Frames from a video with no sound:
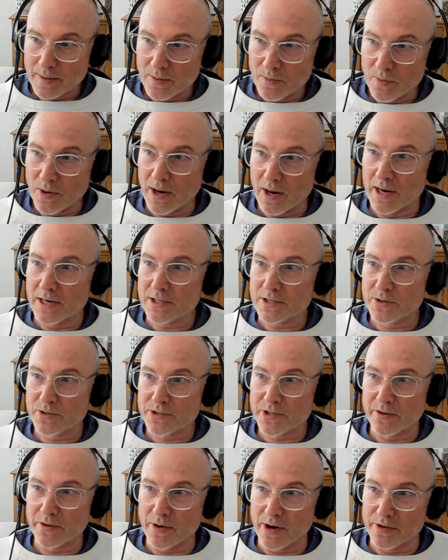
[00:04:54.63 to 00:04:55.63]
Well, and it's
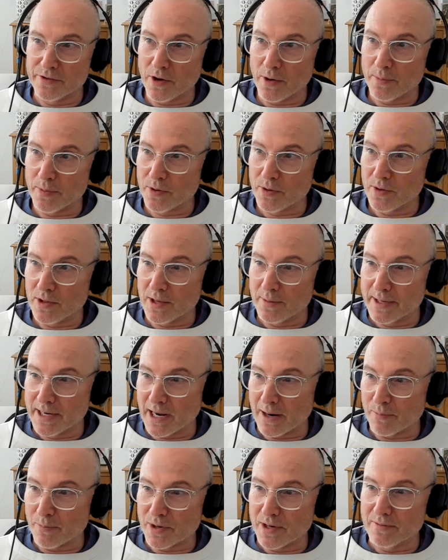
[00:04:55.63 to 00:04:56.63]
also very topical. I mean,
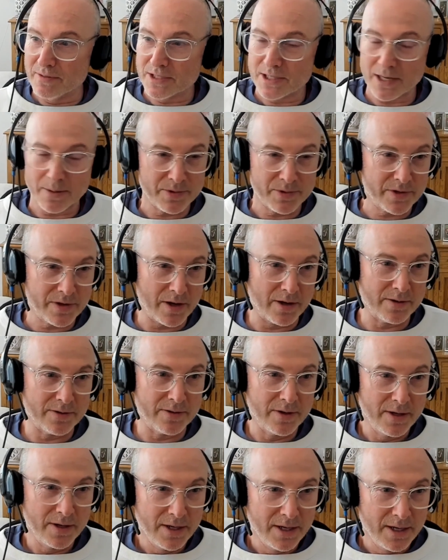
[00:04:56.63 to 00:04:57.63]
our previous episode,
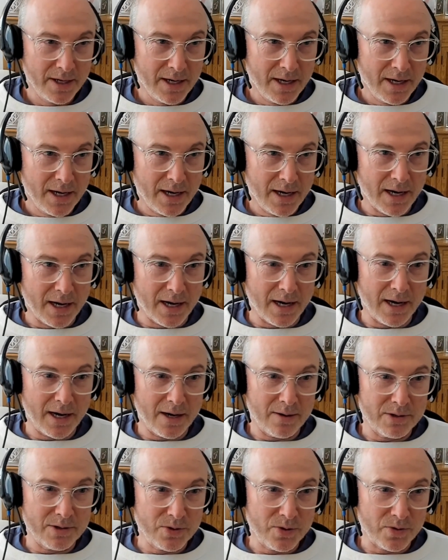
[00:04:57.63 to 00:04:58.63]

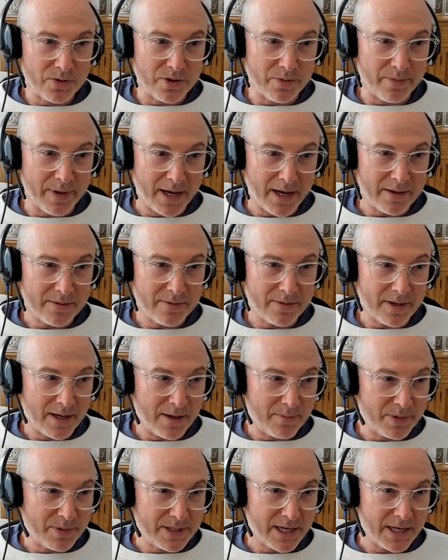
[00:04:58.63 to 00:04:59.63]
We talked about
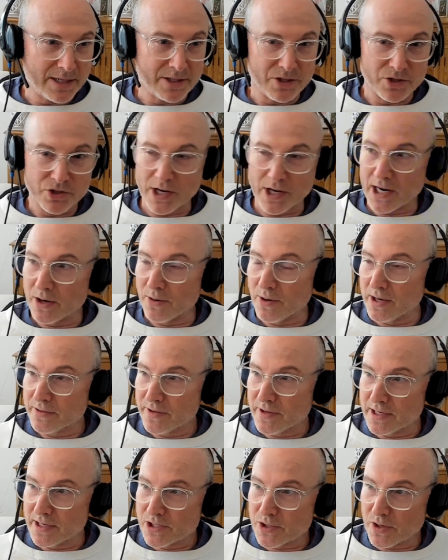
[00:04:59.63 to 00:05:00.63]
protecting shadow
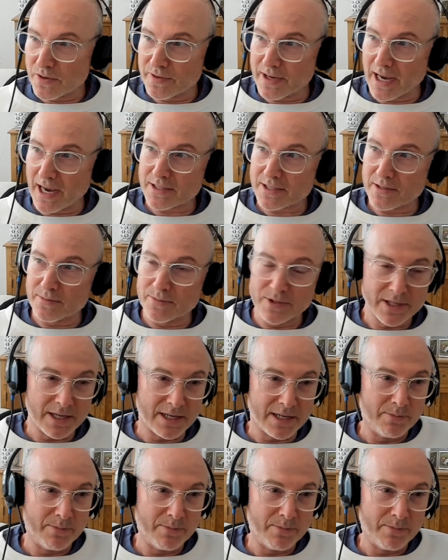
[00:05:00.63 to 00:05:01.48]
IT. So if customers had